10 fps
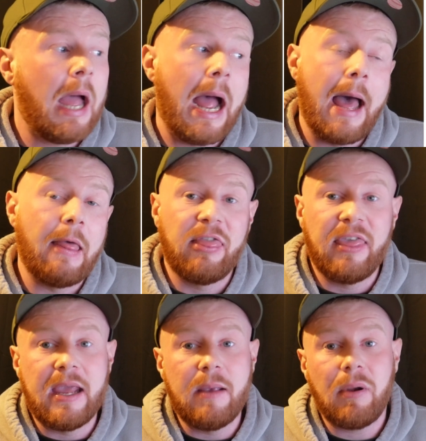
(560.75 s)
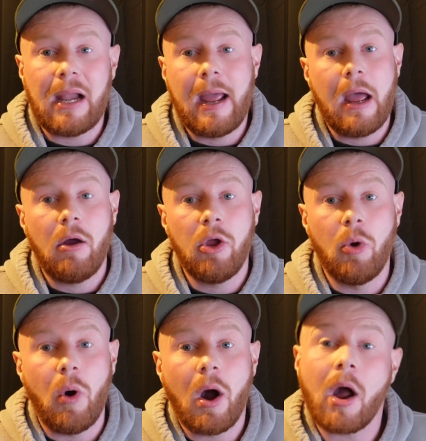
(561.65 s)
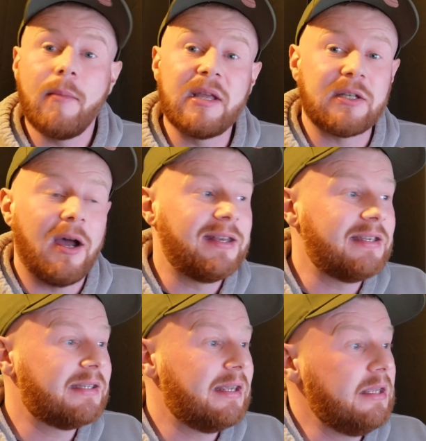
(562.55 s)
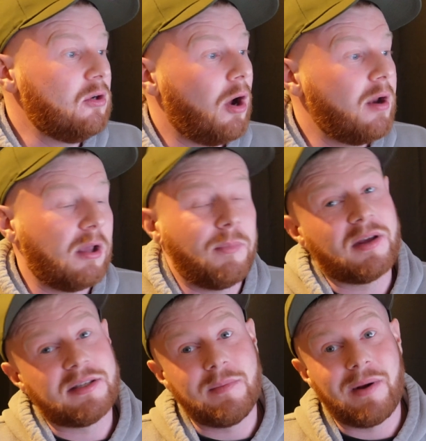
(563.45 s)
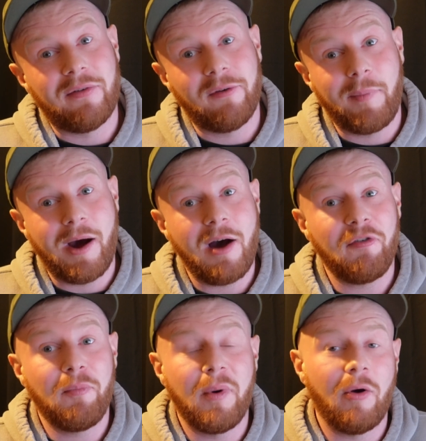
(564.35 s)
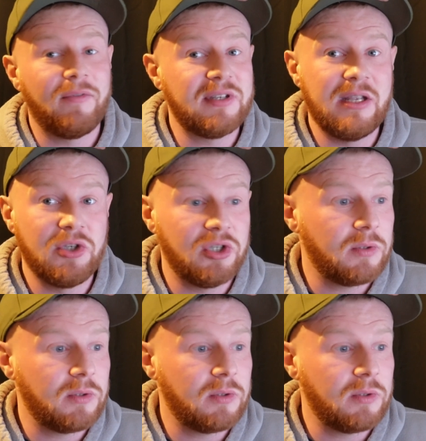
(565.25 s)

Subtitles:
and the player who I'm excited to see, not only because he plays for Bath, but obviously